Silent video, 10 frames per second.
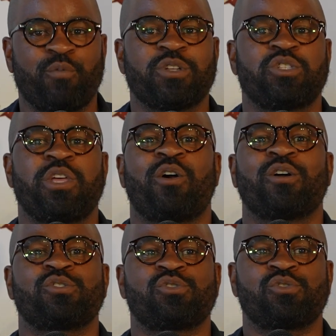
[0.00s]
of which there
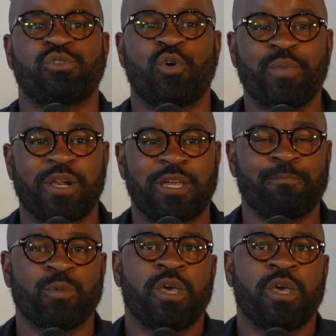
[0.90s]
are so many.